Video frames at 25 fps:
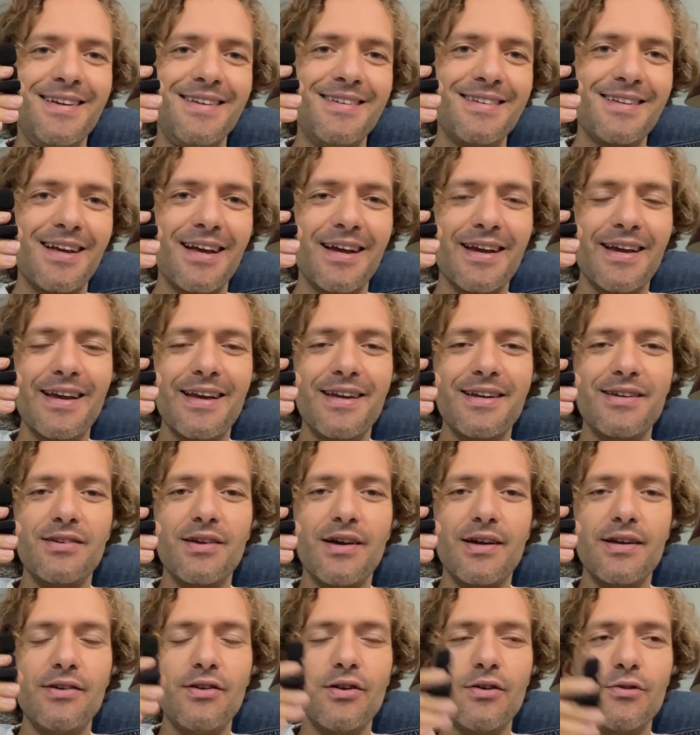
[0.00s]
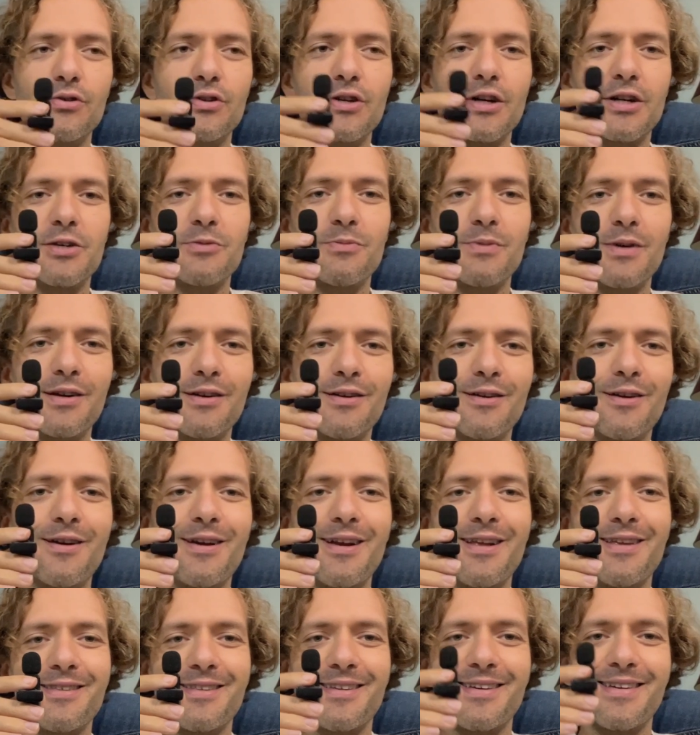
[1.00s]
Again, no judgment or
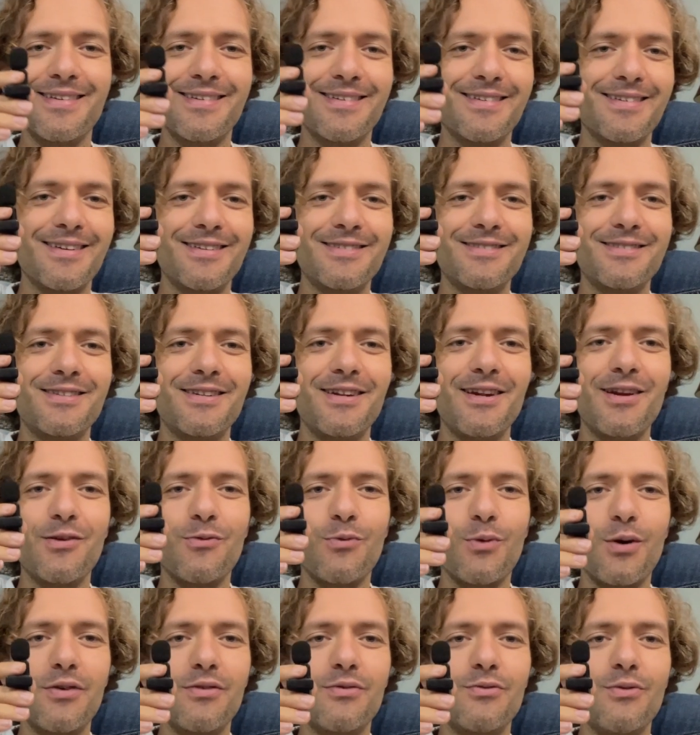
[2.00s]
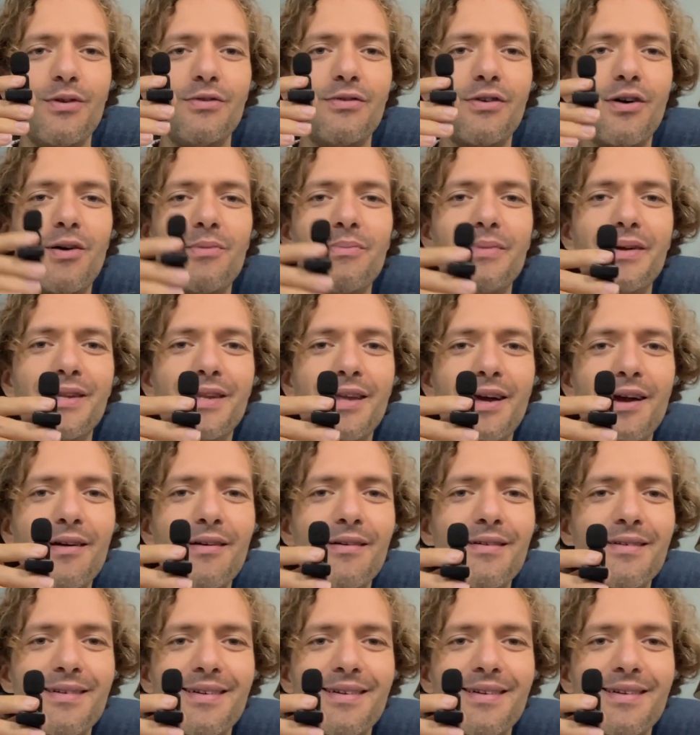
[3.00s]
anything, because we've all been there.